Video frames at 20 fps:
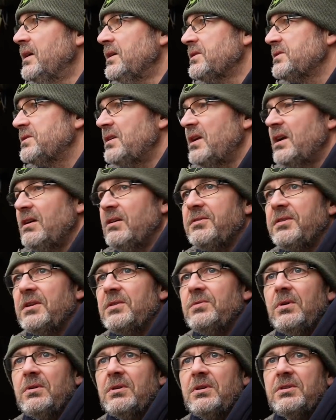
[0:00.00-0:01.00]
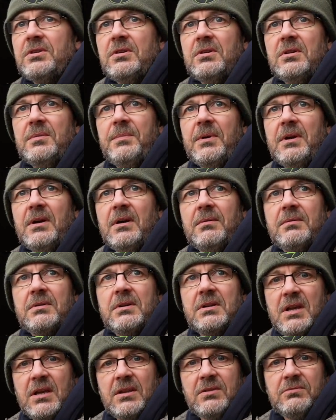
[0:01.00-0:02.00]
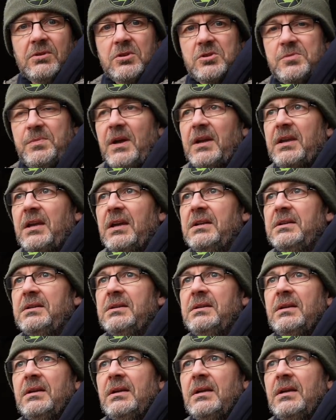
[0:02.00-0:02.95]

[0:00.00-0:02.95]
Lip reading: So yeah, I think what I'm going to do in a bit, I'm going to get the rods back in,